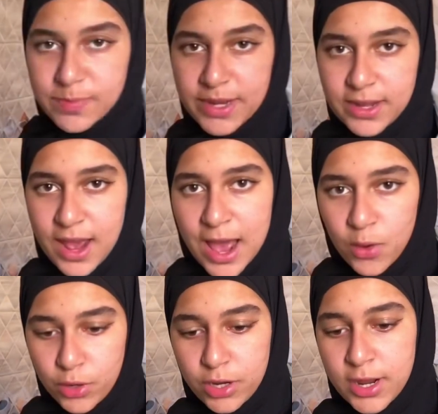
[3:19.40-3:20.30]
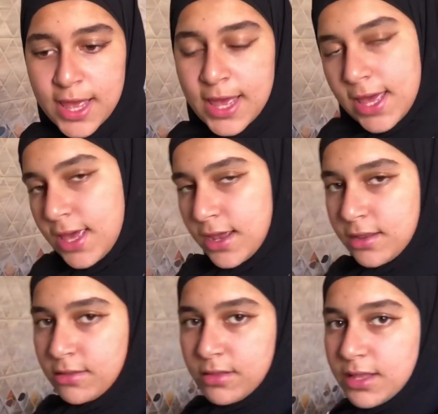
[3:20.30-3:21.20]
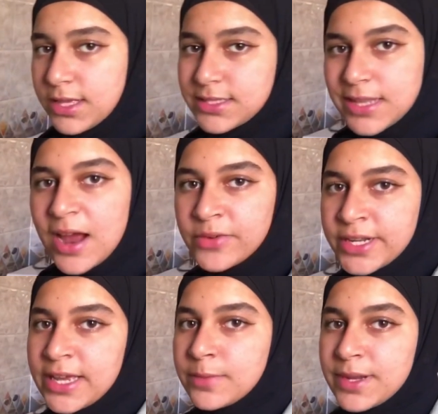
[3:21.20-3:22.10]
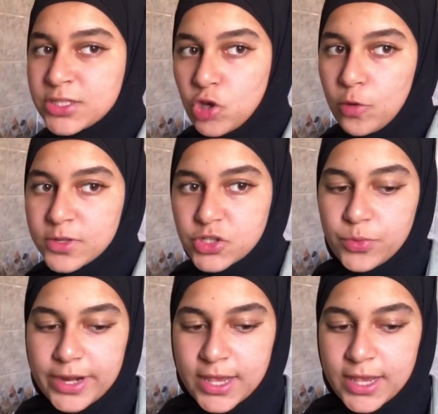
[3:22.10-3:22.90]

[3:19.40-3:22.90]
an hour, and it's not ready yet, but it's almost ready.